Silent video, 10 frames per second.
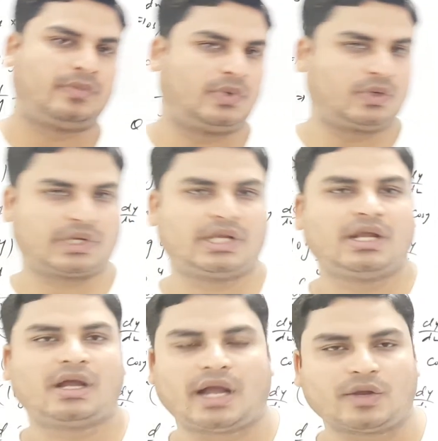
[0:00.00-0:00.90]
Okay,
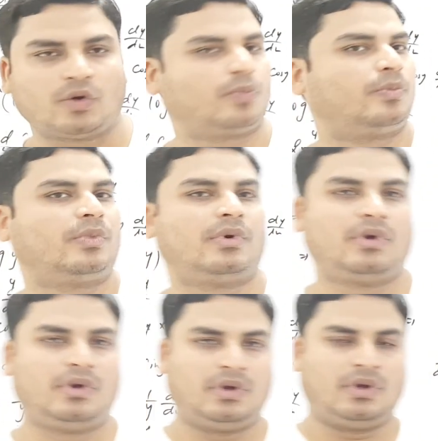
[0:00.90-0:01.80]
I hope
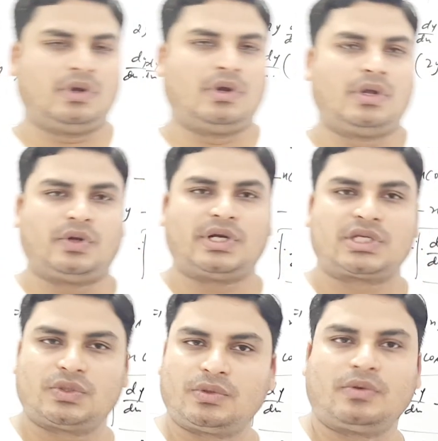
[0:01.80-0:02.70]
you
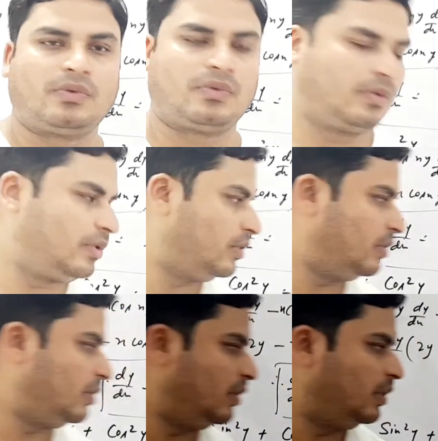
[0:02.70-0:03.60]
understood
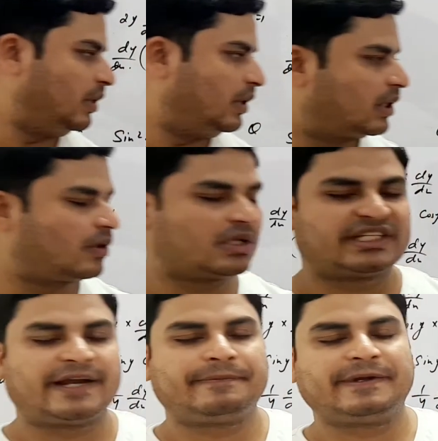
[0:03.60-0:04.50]
the
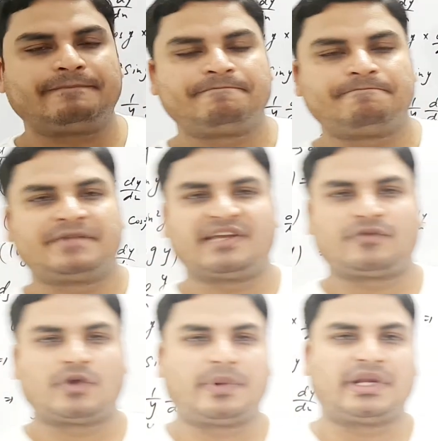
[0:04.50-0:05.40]
concept. If you
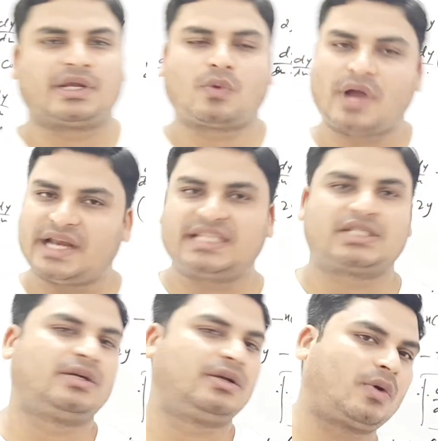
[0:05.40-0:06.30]
have any queries,
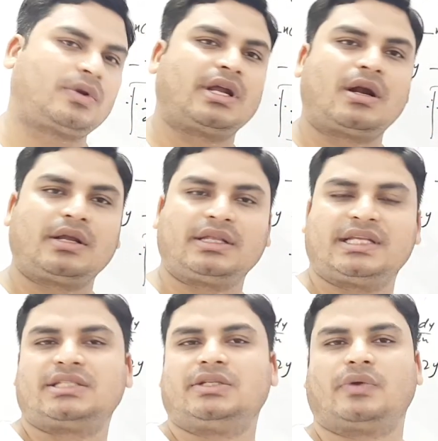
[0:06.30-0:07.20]
doubt regarding this,
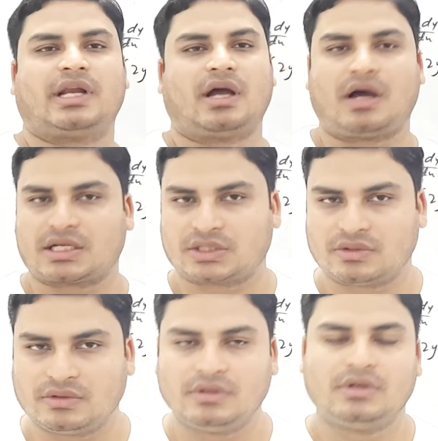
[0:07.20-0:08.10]
you can ask
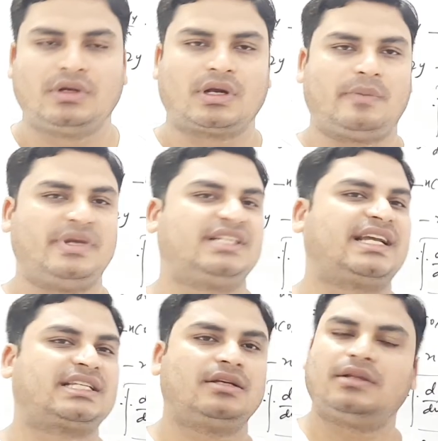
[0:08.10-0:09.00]
through comment
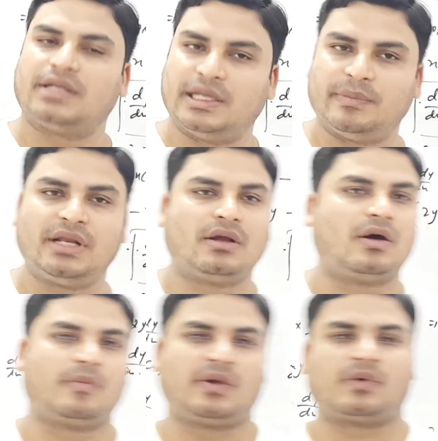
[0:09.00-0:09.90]
section, email or
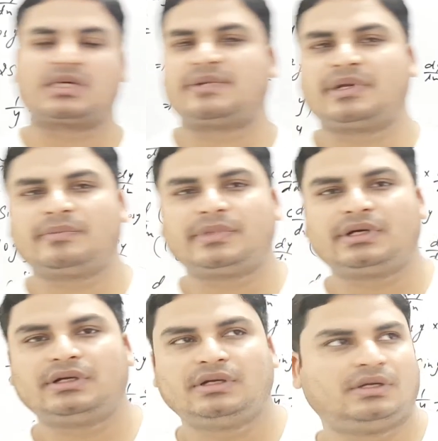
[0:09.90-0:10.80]
my WhatsApp number.
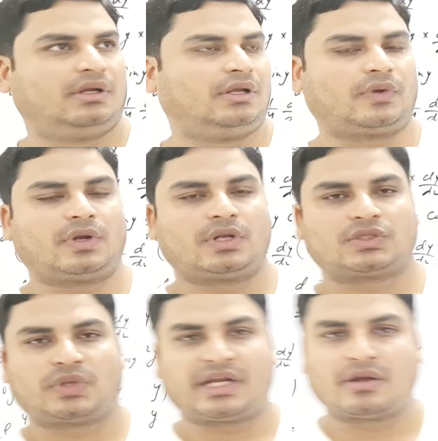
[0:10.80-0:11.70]
You can also
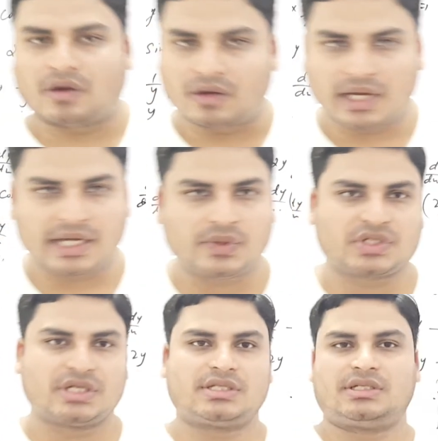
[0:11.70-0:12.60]
take online
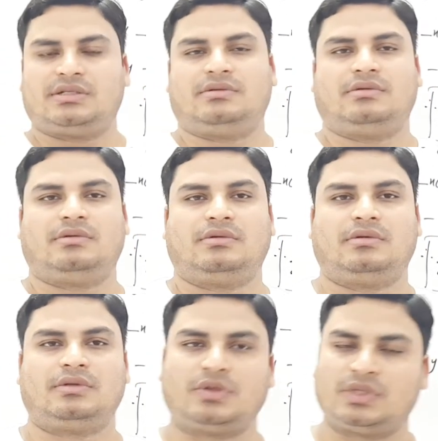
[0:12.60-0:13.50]
tuitions
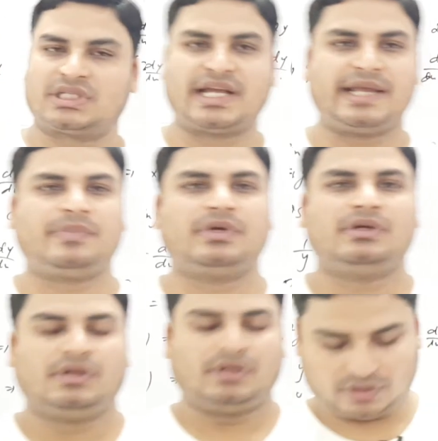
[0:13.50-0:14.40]
through Skype,
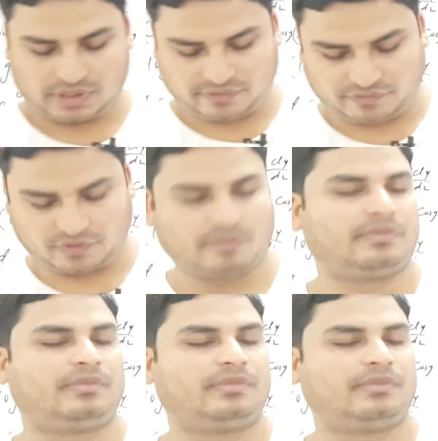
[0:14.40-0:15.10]
okay, from